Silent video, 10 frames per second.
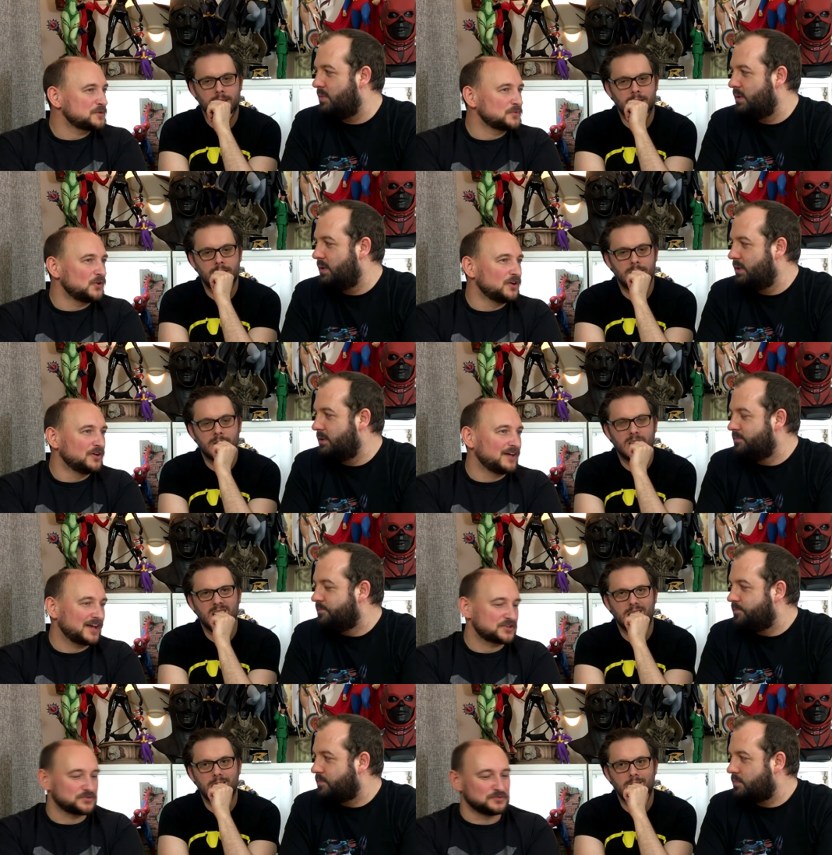Speaker 1: actually wonder what her
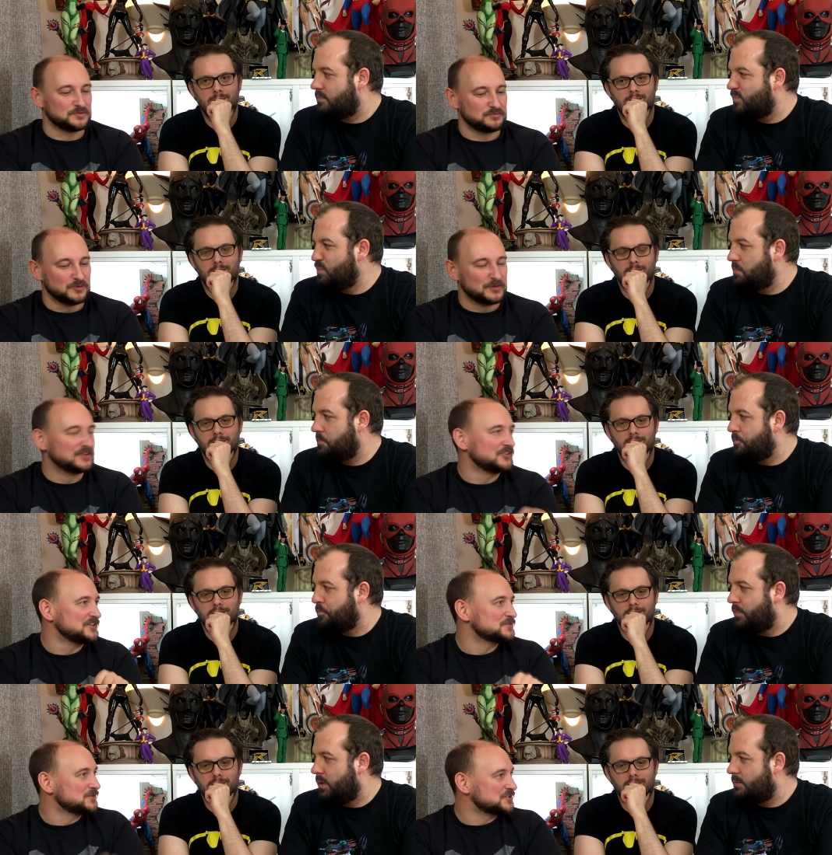actual
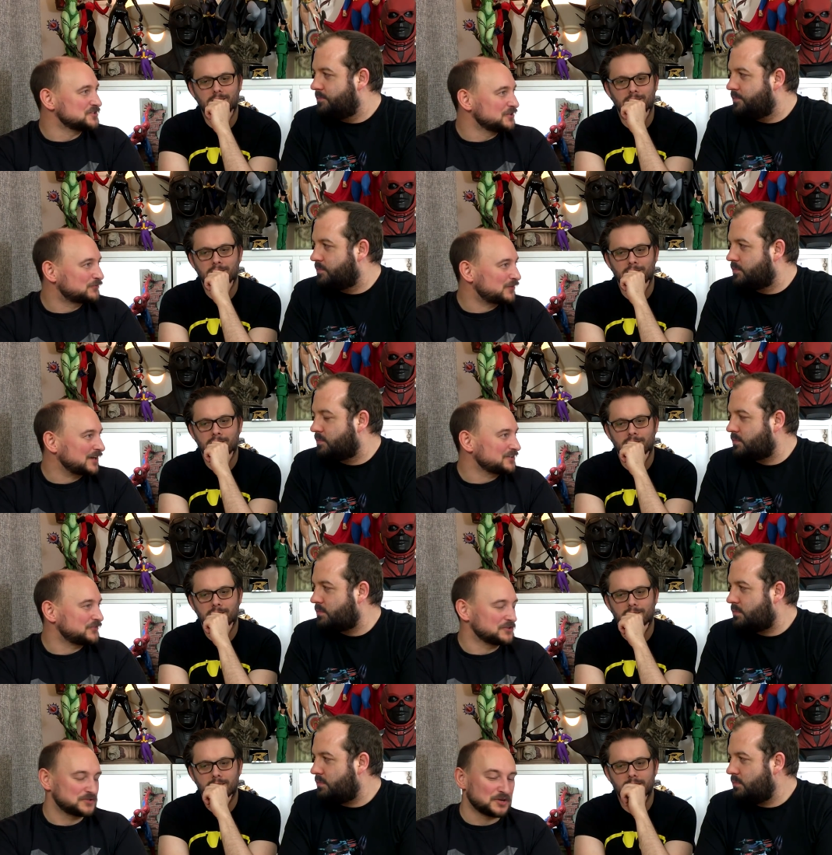ability is when she's a frac.
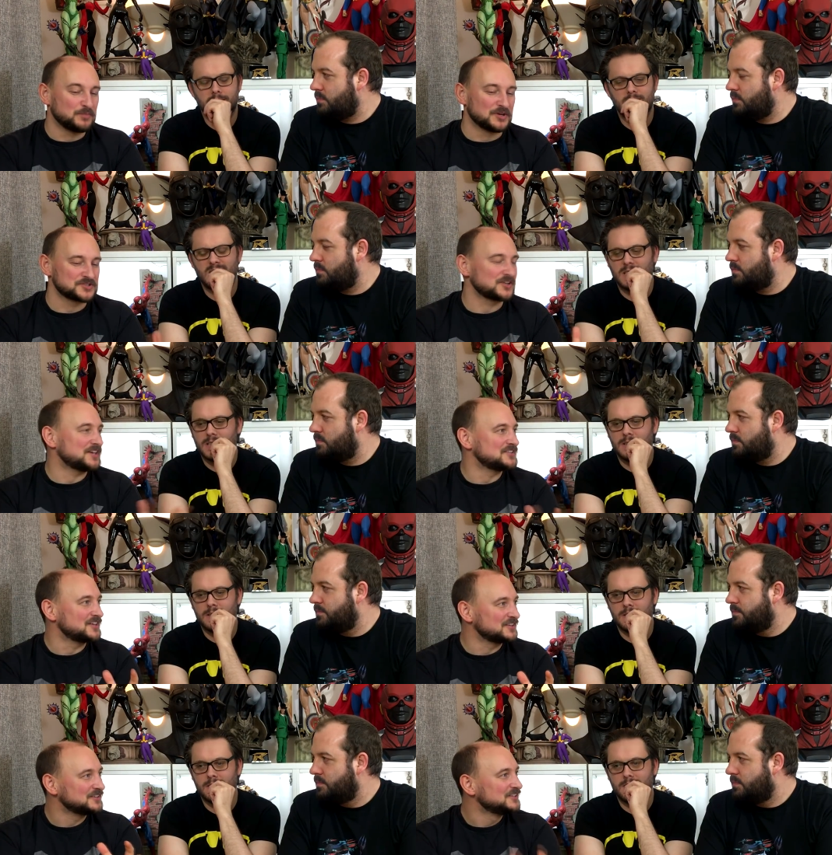If first she can put her psyche
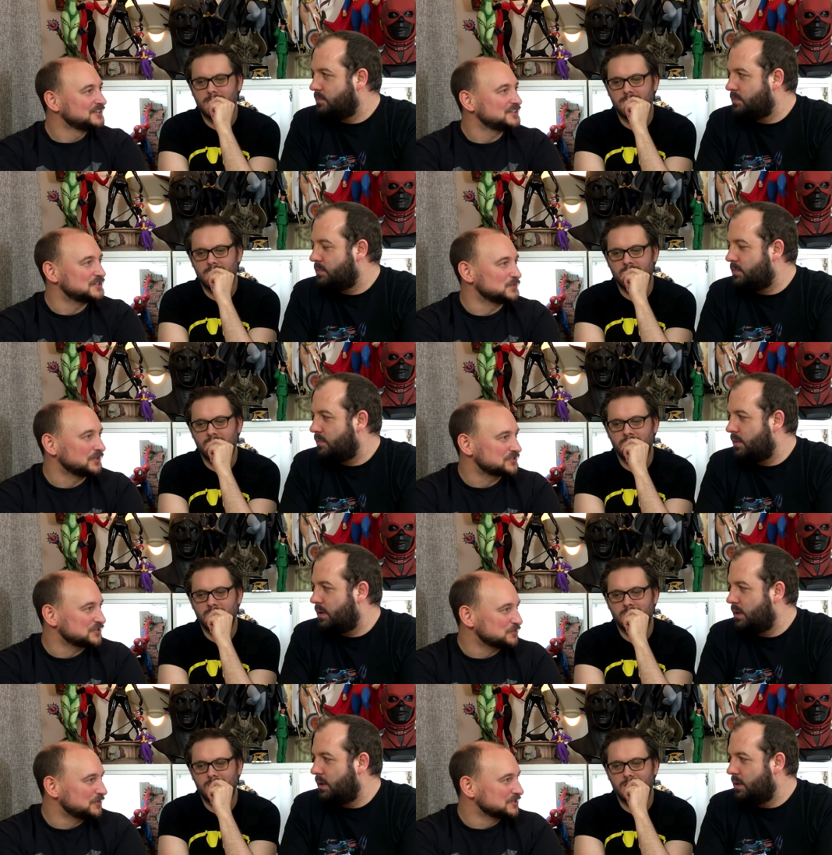together into one
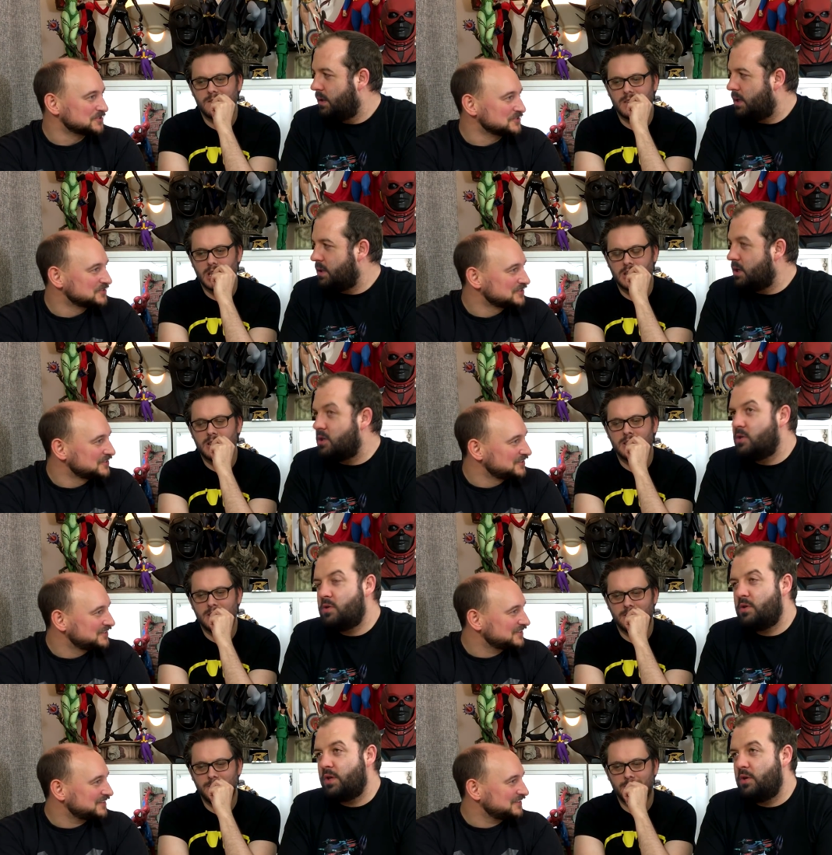single person. I don't know. Because
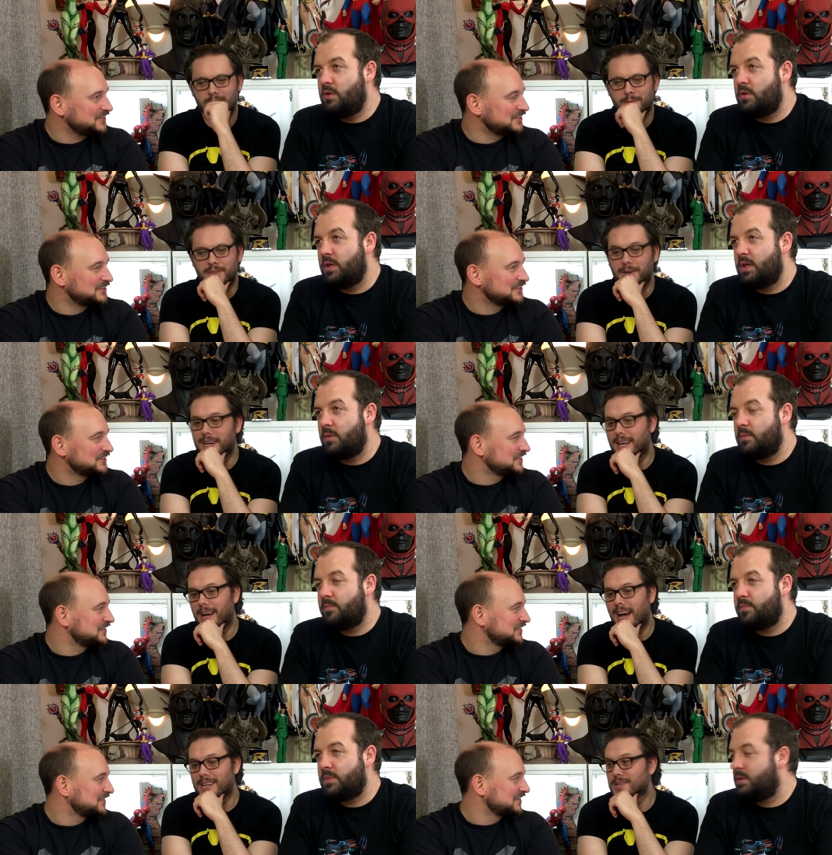who do you,
Speaker 2: th who do you think she had to
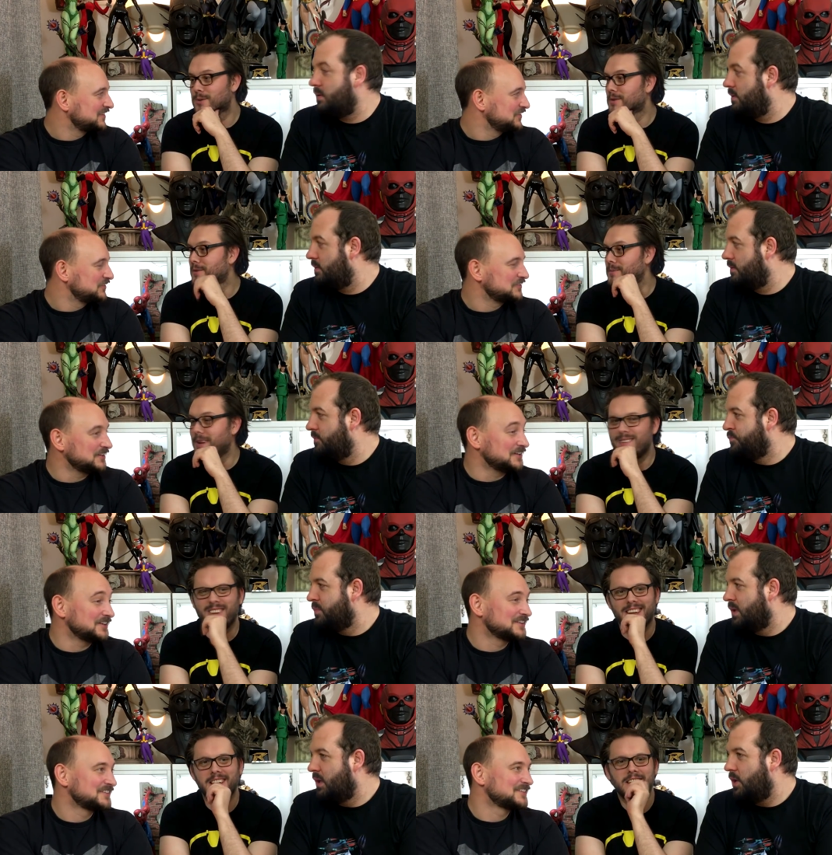get access all of them? Yeah.
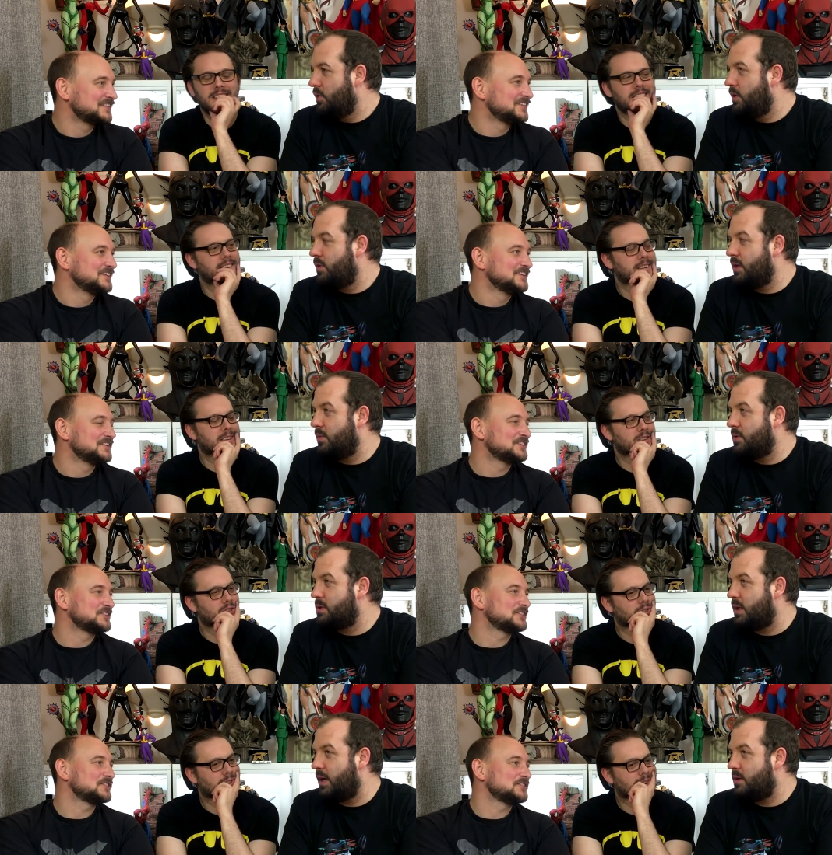Maybe. Who do you think it
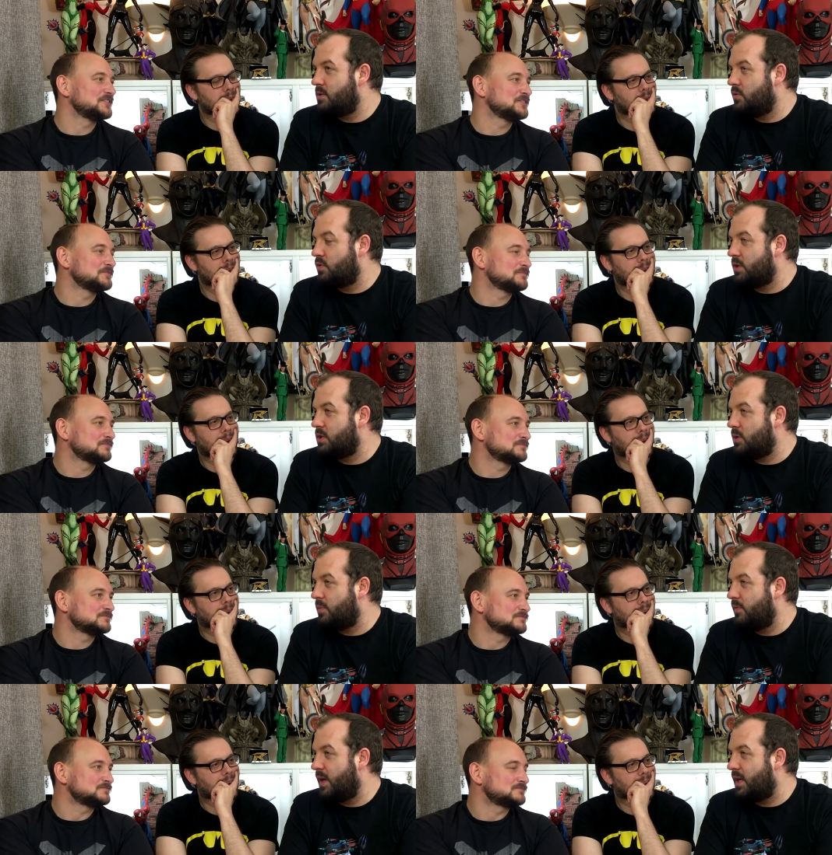was that sort of tried to
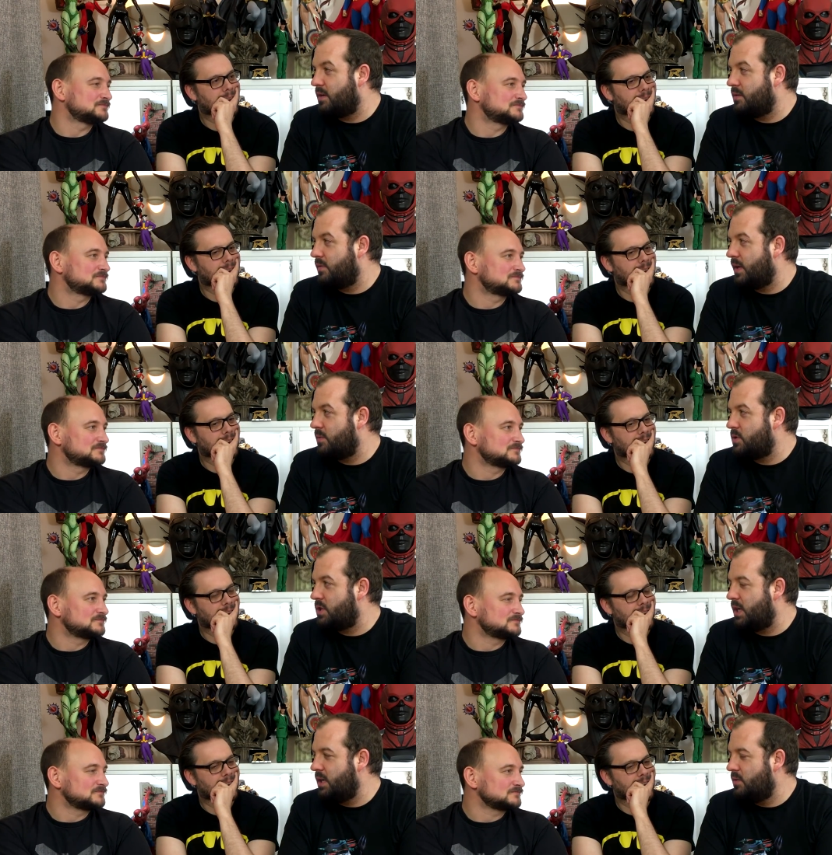stop the man? Do you think that was
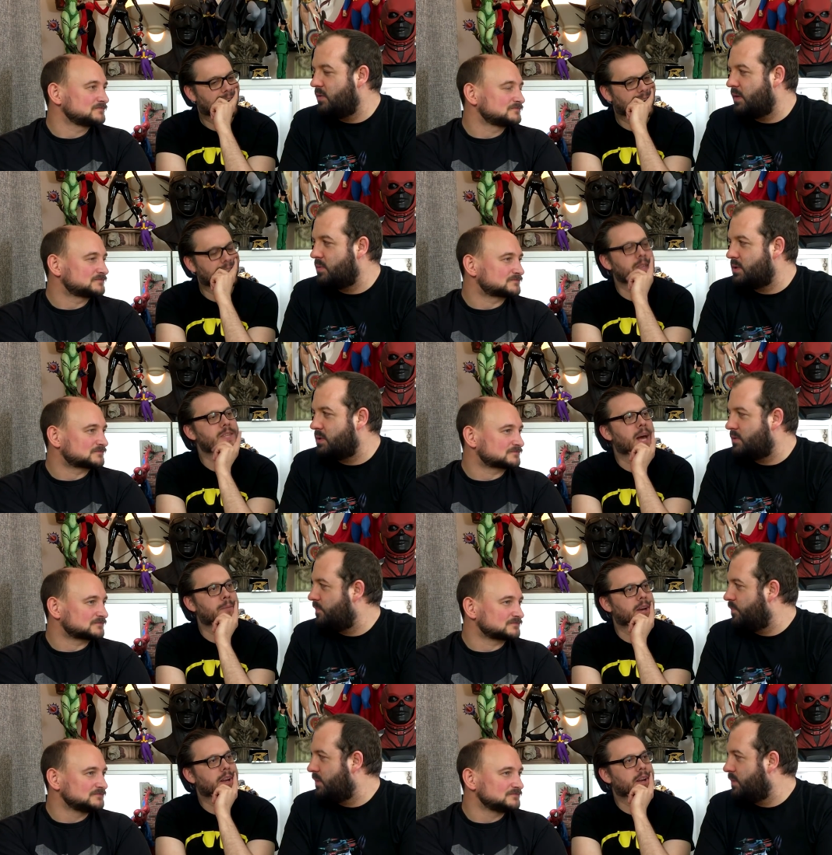Jane? Or do you think that was I think